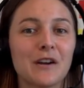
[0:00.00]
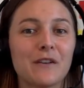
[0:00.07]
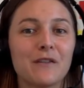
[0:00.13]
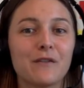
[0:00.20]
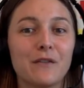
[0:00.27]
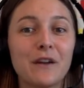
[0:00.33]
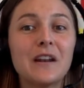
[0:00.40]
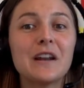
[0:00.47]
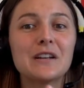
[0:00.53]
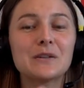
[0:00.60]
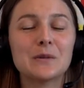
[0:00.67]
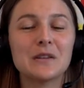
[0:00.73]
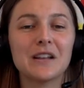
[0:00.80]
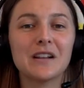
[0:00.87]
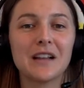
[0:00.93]

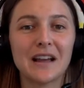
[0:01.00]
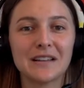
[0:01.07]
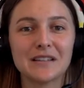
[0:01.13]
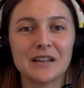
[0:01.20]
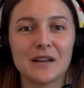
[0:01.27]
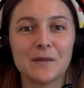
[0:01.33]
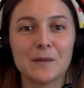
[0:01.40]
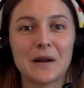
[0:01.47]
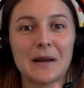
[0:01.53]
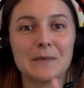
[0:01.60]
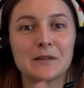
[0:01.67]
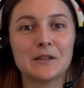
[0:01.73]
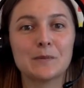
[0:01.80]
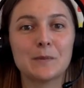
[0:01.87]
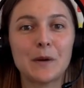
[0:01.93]
finished with the lesson when I'm
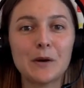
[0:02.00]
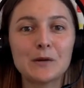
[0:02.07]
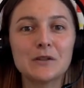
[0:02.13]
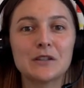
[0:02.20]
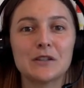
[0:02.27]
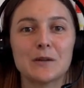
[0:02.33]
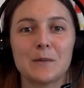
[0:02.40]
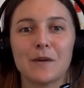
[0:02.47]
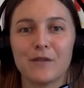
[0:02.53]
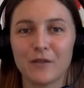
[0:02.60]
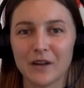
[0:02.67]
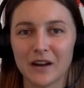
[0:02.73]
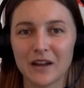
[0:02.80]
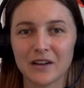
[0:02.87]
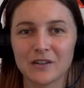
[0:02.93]
supposed to be
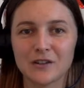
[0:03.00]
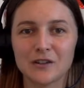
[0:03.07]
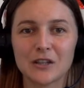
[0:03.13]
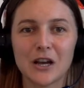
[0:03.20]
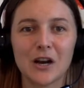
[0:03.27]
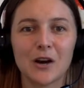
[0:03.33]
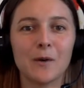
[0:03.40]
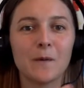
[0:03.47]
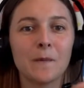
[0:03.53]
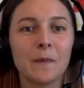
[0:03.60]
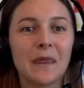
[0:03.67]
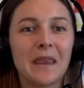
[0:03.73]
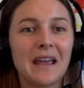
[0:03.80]
finished. So